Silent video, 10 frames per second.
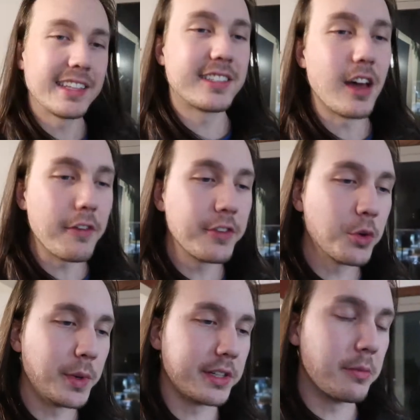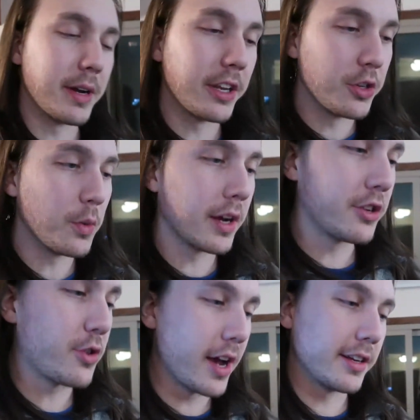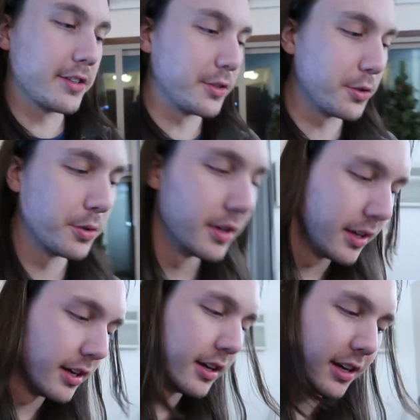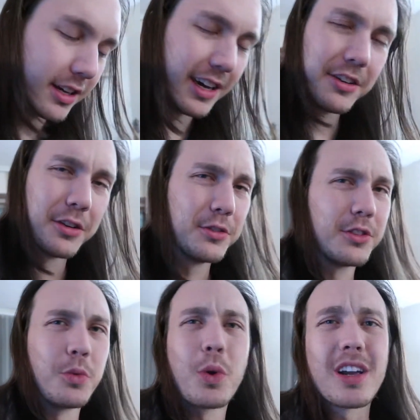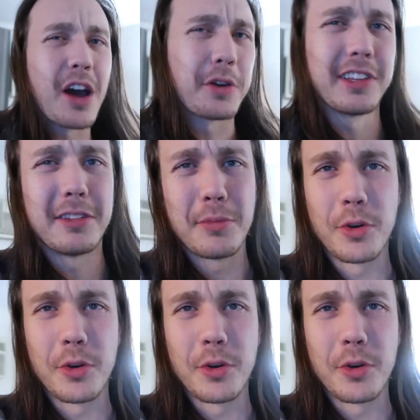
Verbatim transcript: It's tough in the winter, but I do want to try to, I don't know, just work out a little